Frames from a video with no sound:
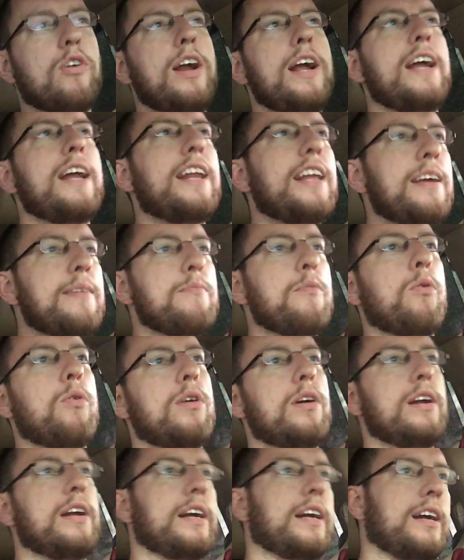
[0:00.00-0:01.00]
rainy
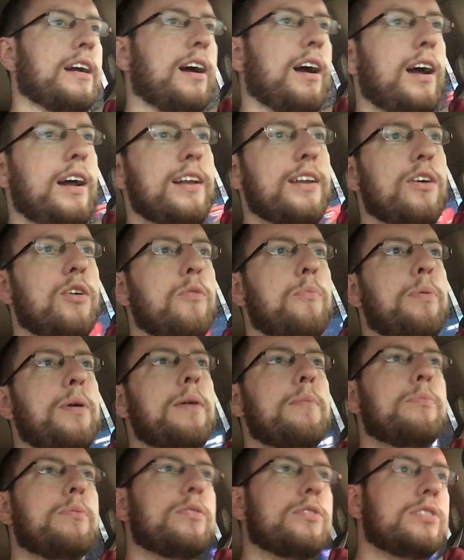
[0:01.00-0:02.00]
morning. I know
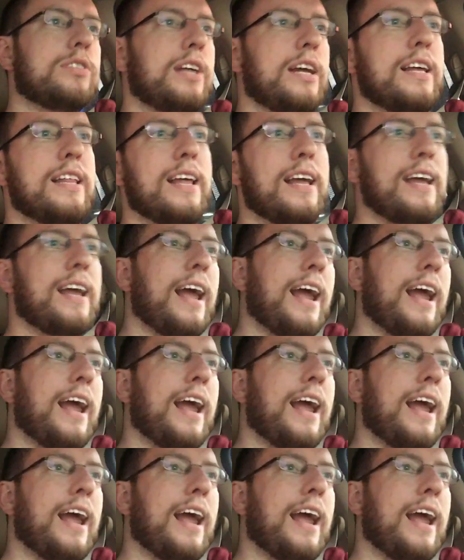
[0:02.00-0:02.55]
people say they